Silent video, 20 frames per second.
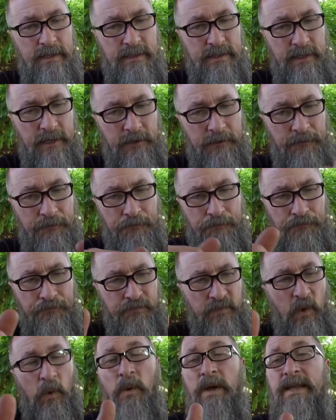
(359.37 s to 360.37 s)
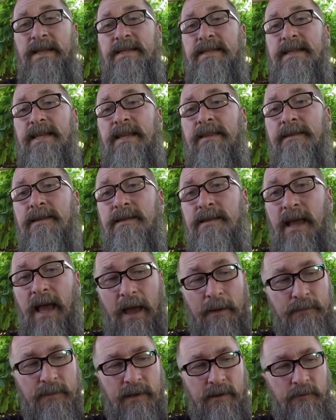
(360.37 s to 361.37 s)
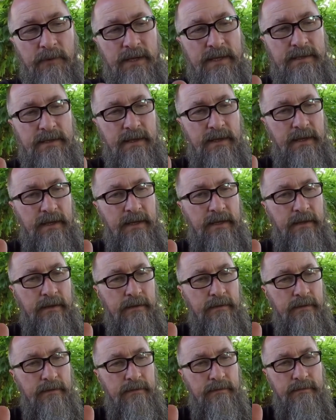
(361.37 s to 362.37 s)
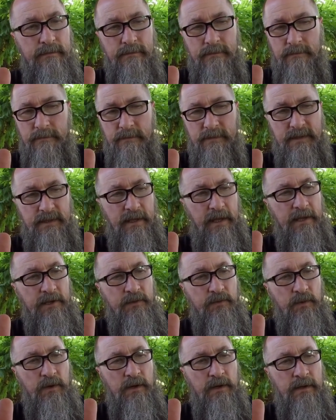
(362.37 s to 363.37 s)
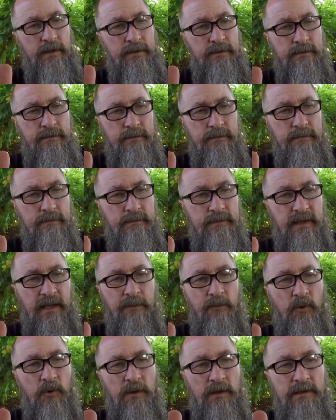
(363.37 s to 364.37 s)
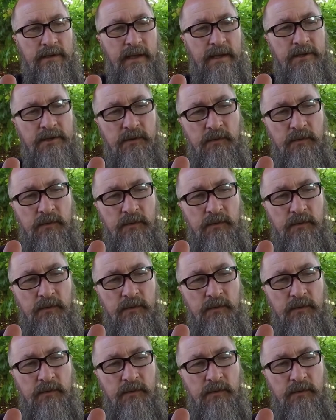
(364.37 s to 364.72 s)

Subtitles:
So, we see this happening. We see stage 1, demoralization.